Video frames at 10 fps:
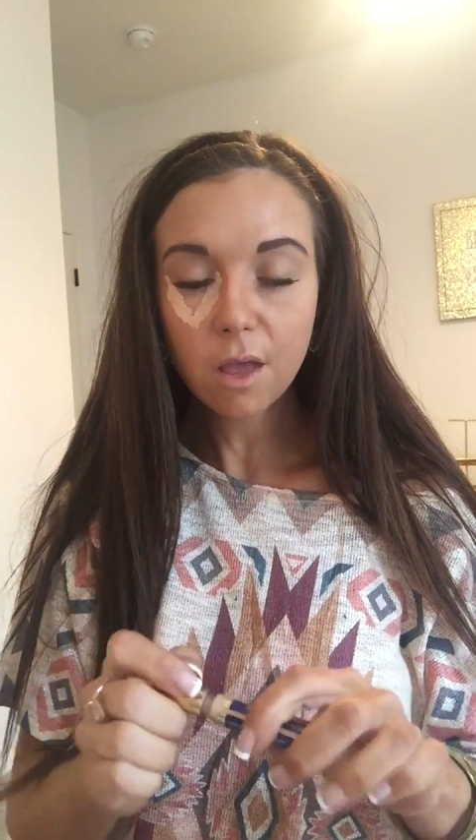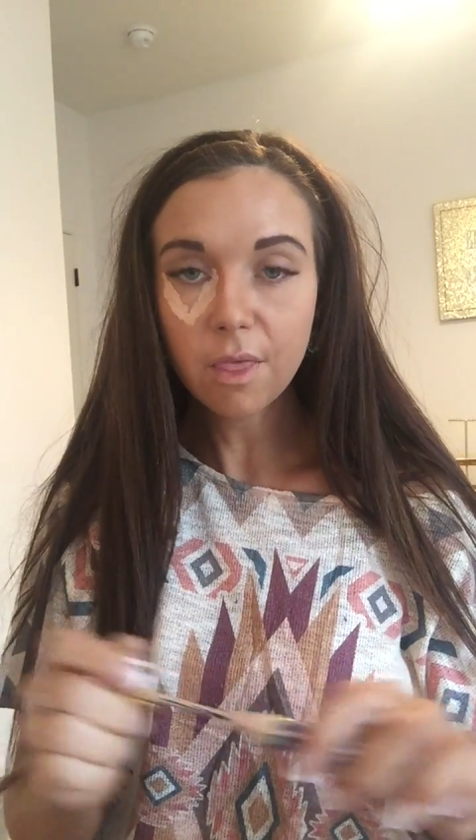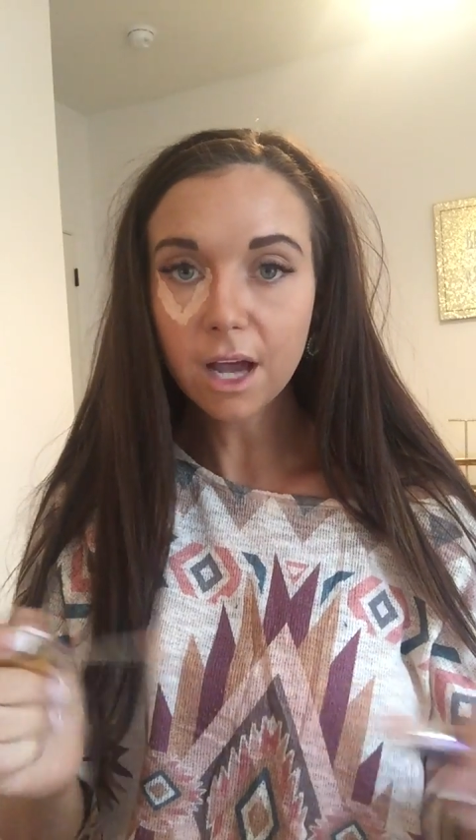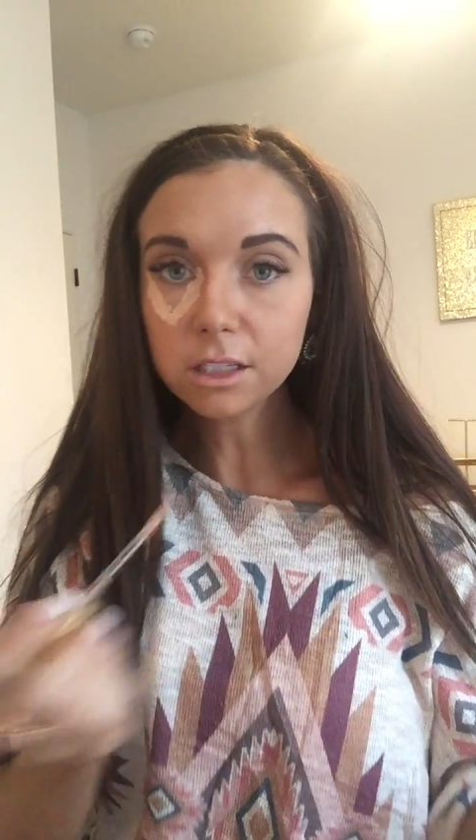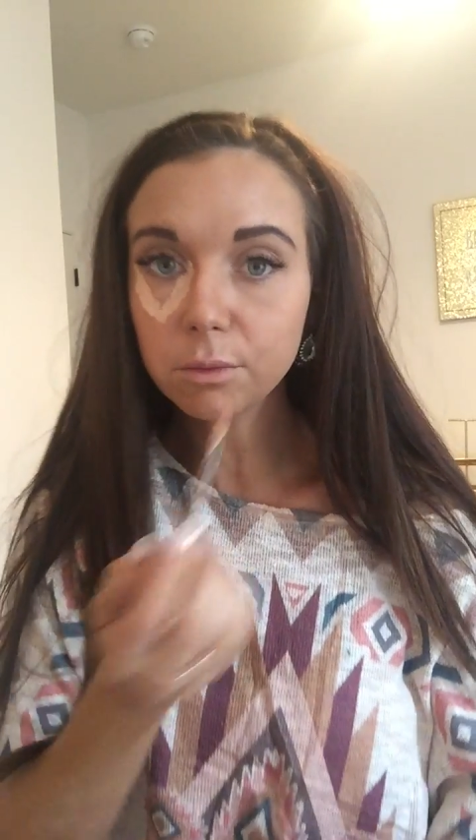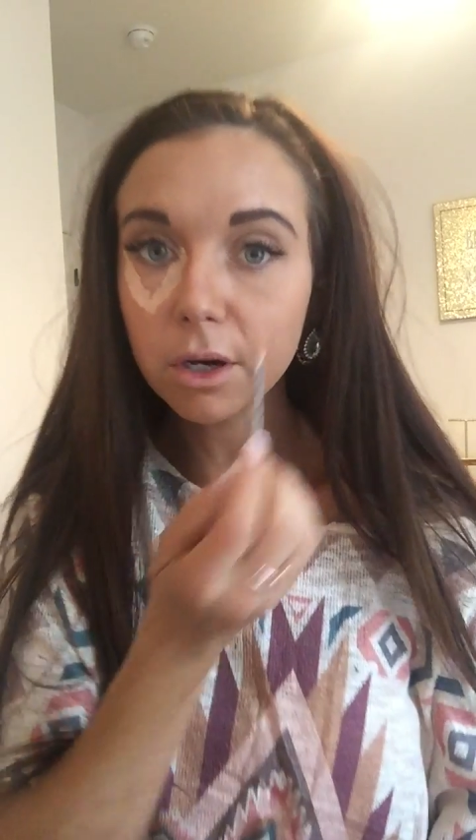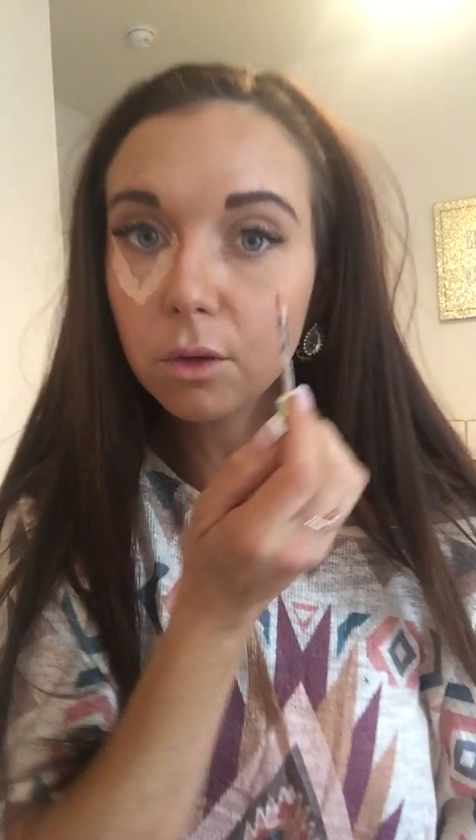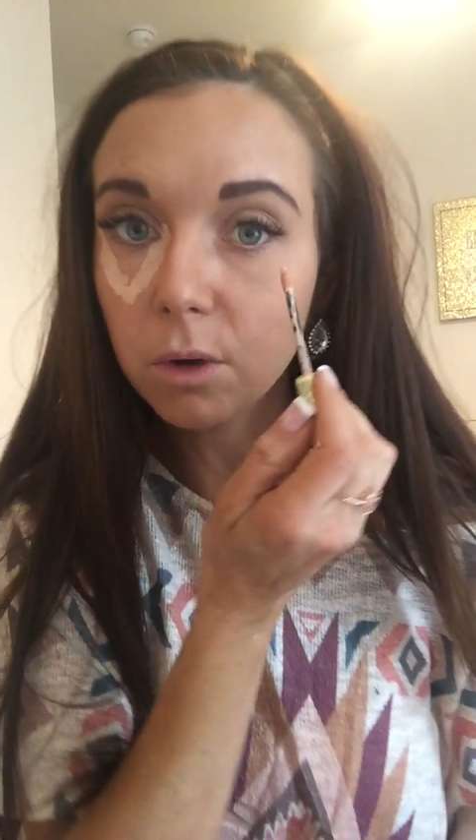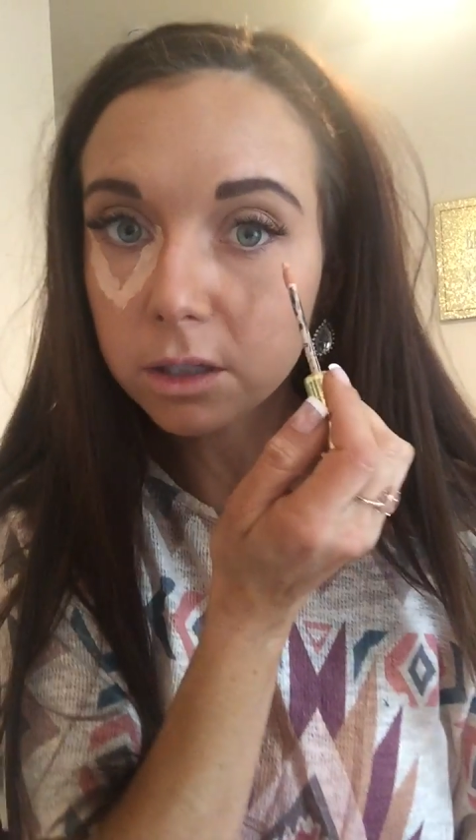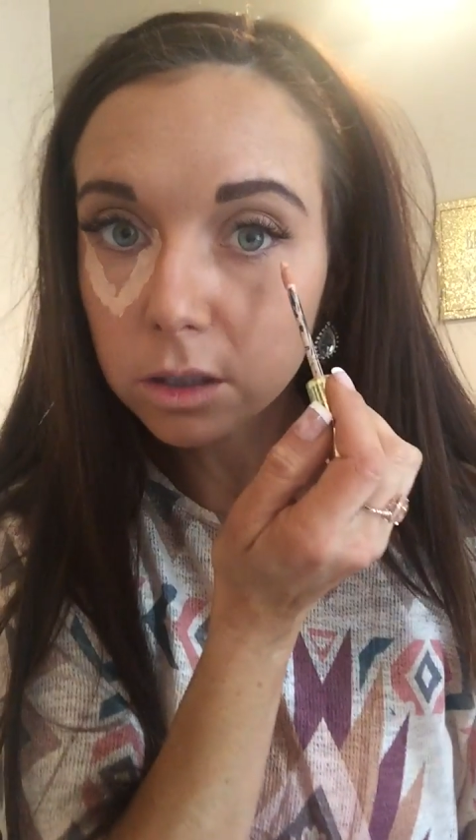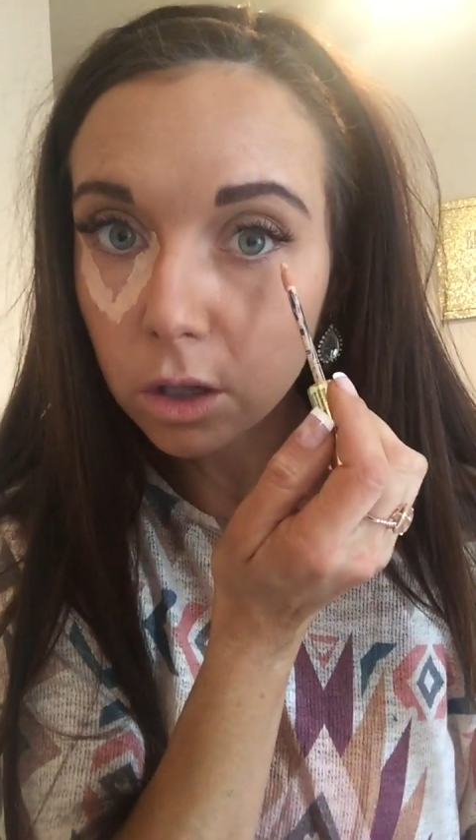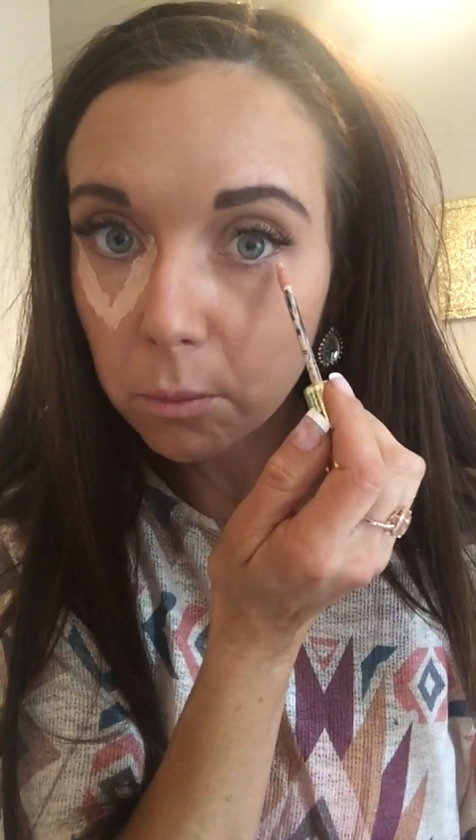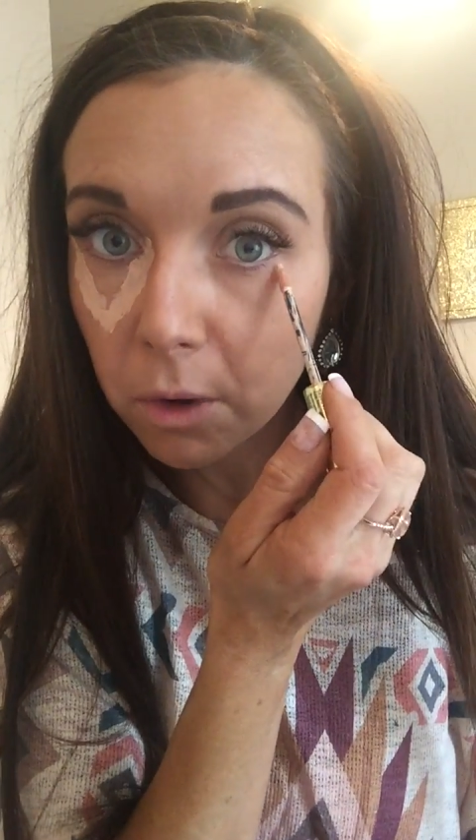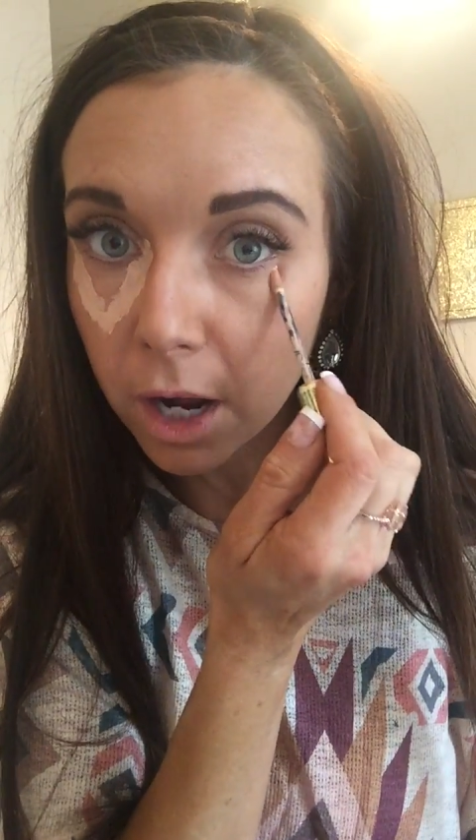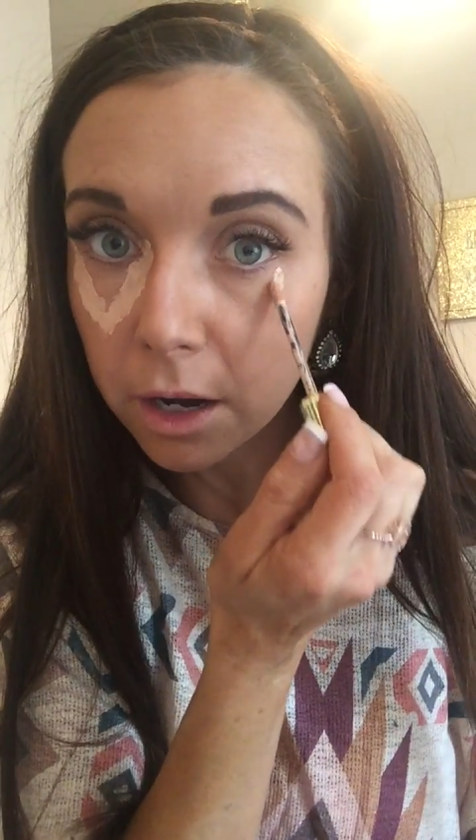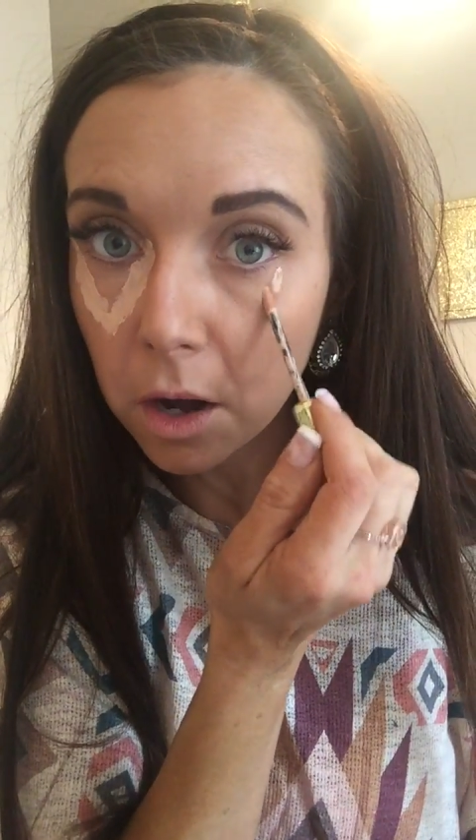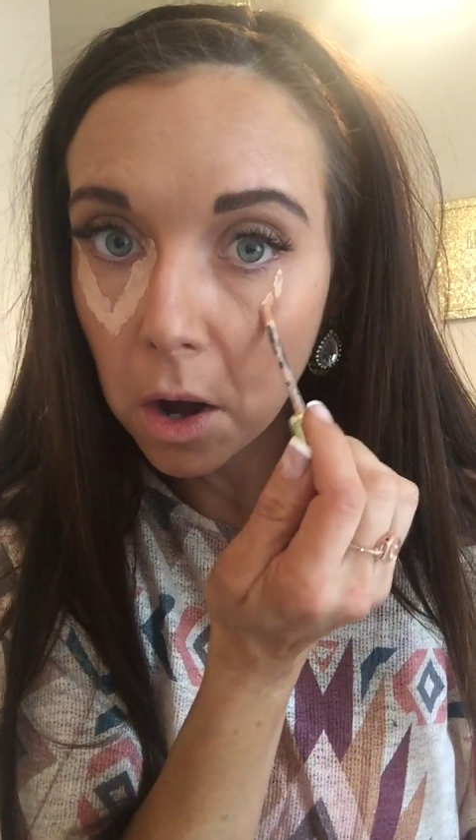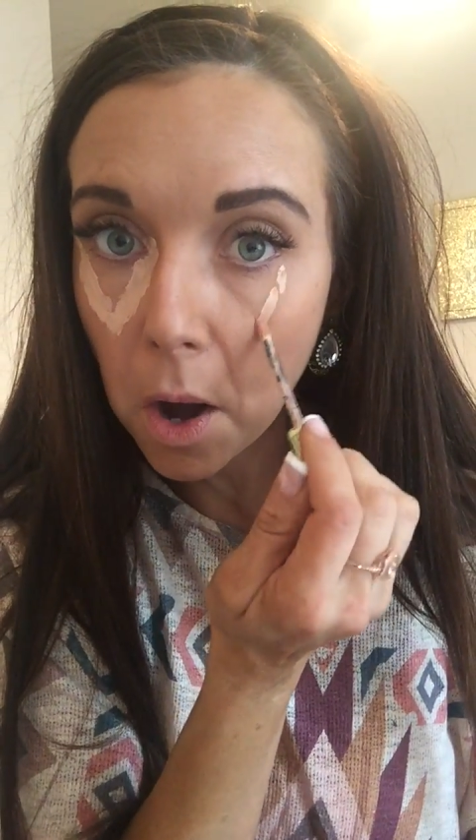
That's where you want to look bright.